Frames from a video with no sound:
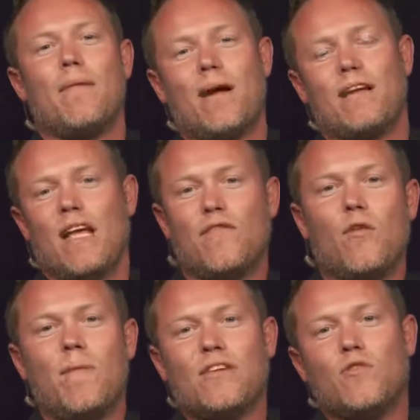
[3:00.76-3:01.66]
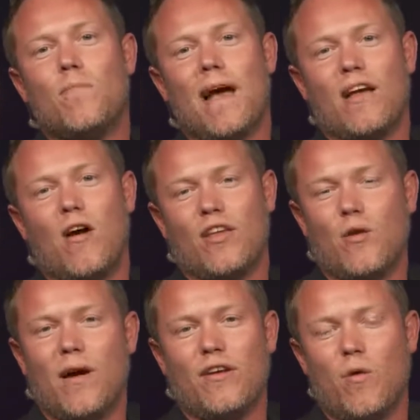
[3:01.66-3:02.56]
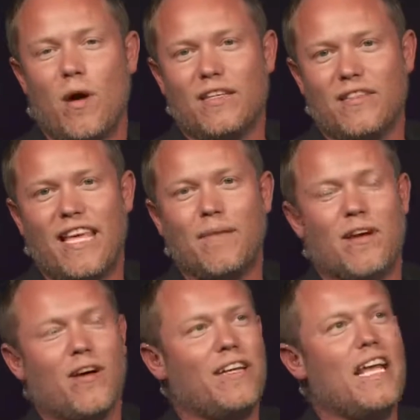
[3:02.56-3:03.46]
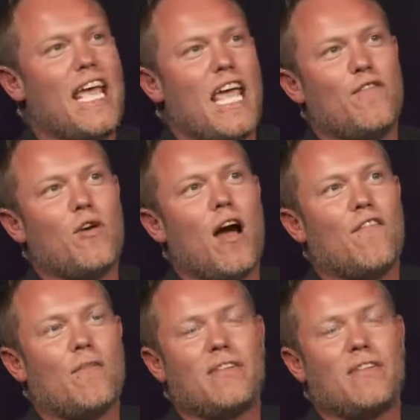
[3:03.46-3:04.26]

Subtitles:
But if you've been to Bangkok, you will know one thing. Because if you come from